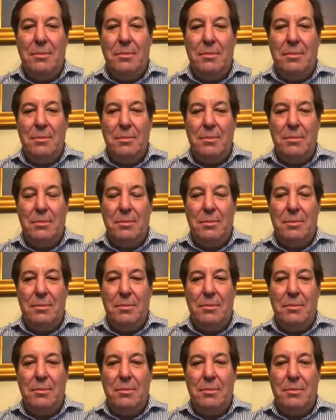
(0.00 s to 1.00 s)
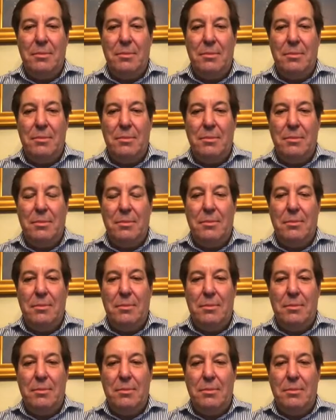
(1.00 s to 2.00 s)

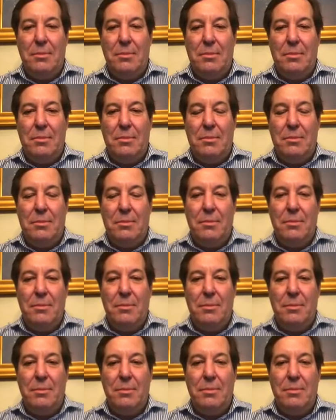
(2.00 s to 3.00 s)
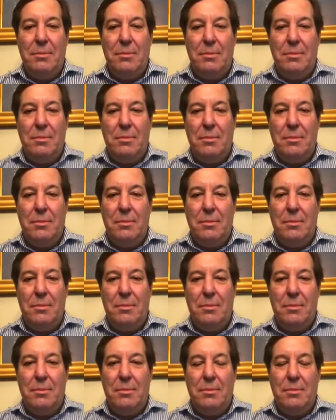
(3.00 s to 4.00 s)

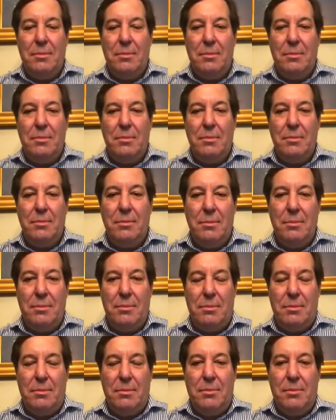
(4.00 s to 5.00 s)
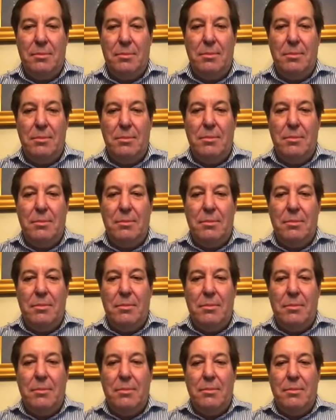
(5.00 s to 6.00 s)

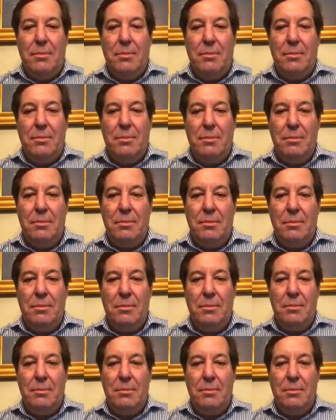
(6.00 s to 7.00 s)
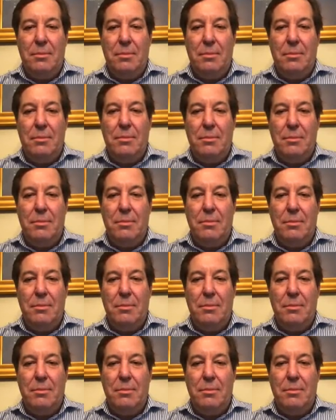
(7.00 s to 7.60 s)
This person isn't speaking.